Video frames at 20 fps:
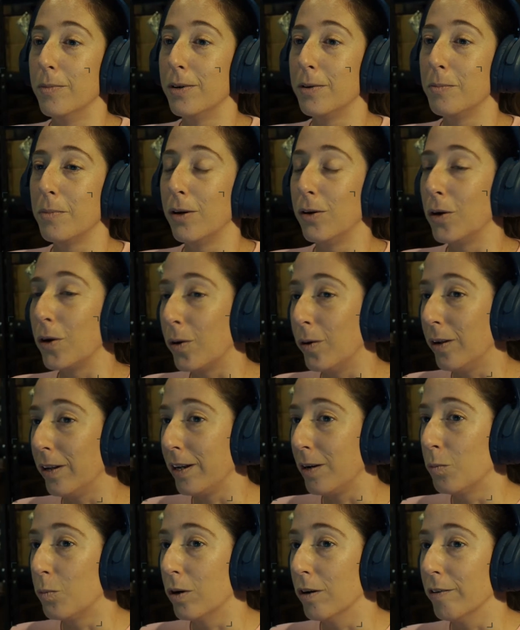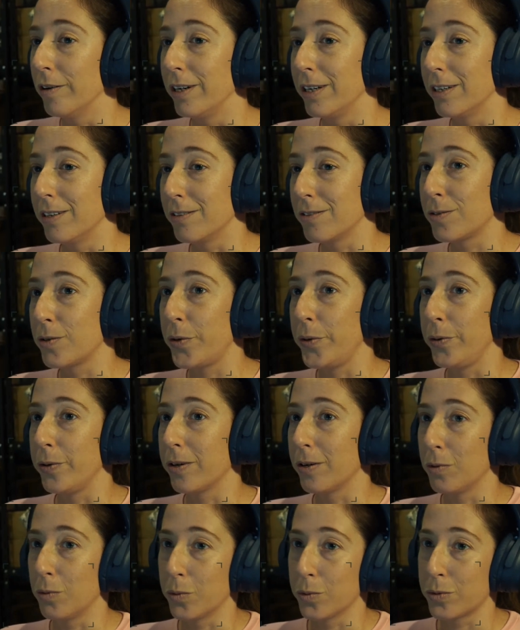Mongolian warriors who
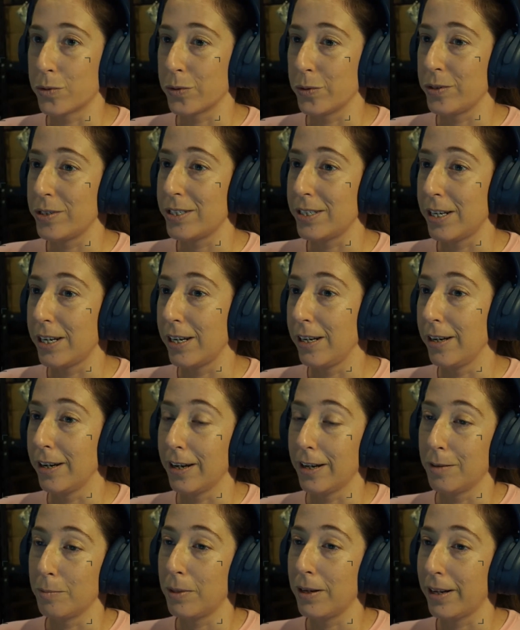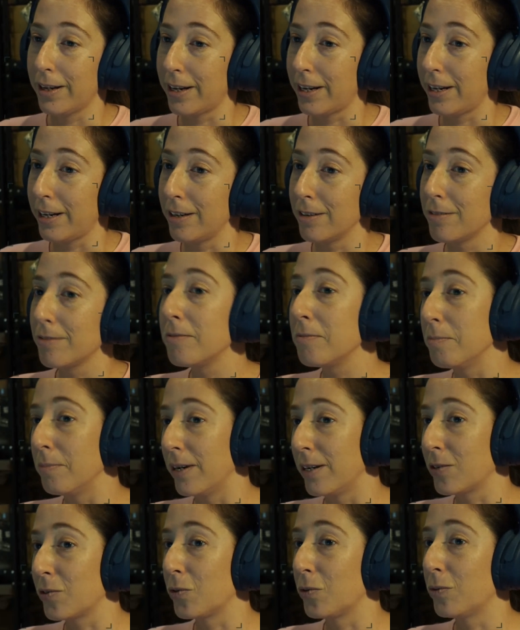can also sing and play
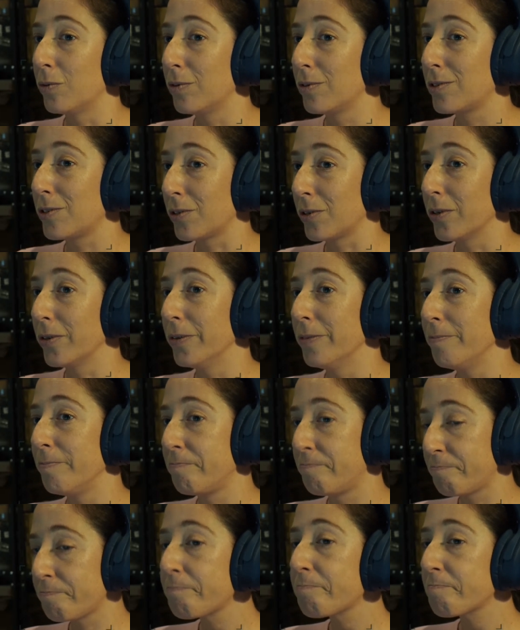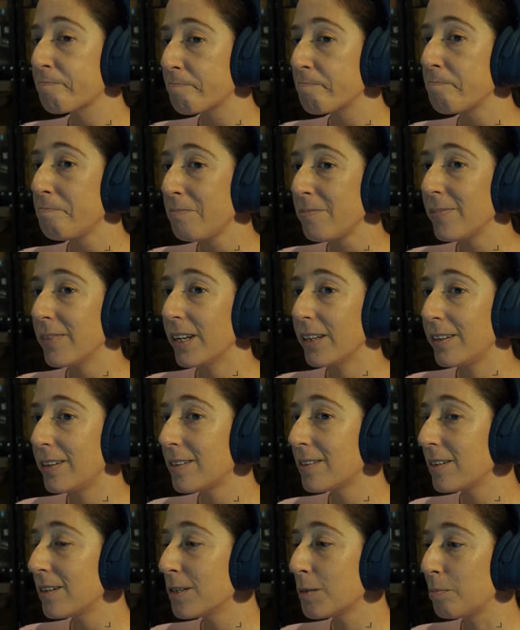metal. So
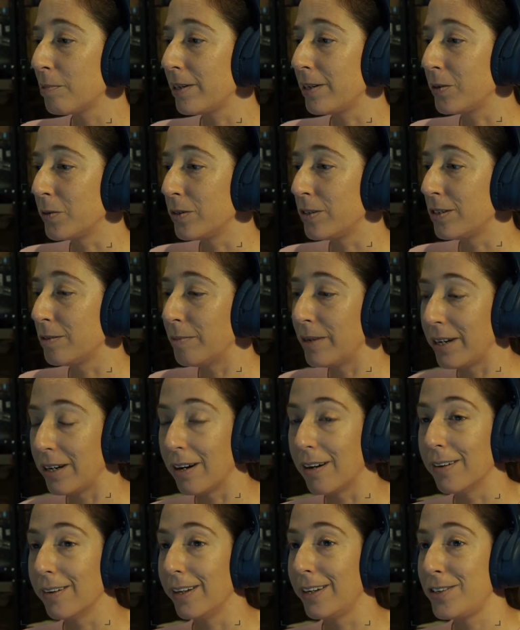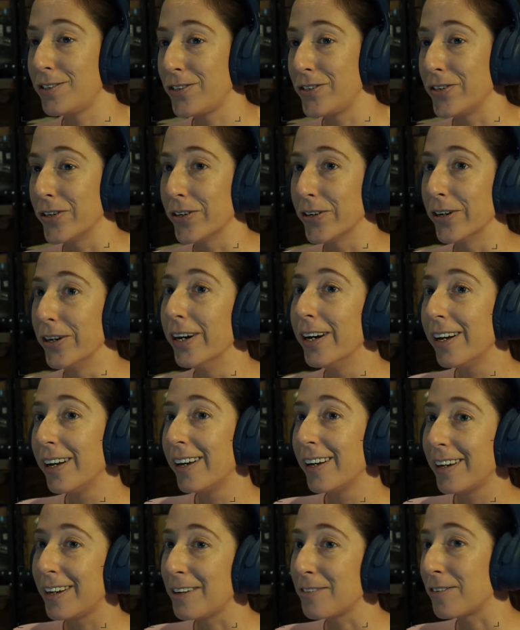this sounds pretty good to me. I'll let you know
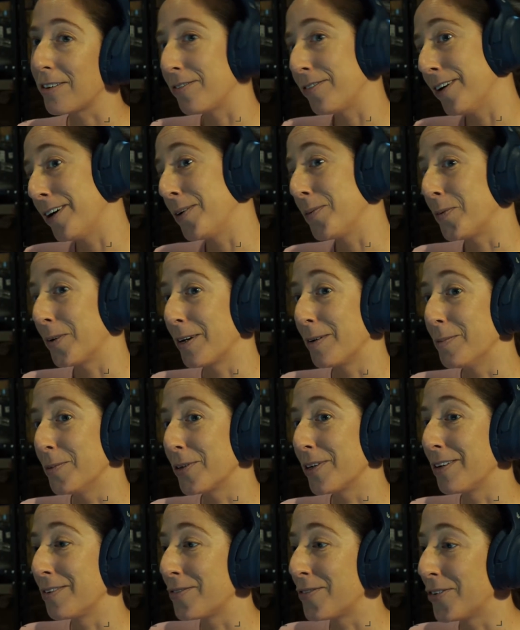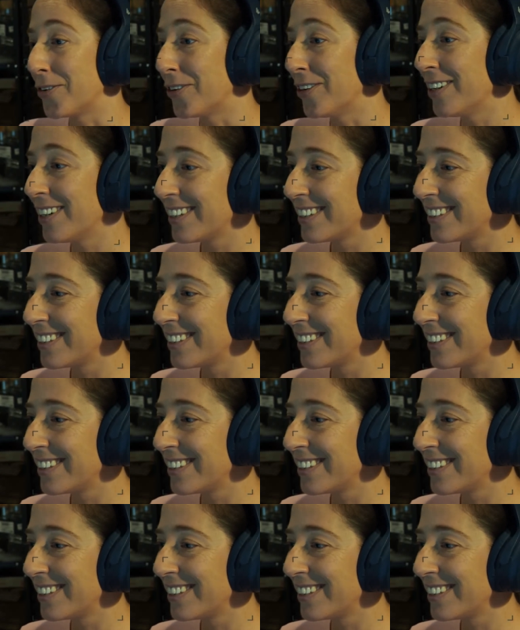if I find what I'm looking for.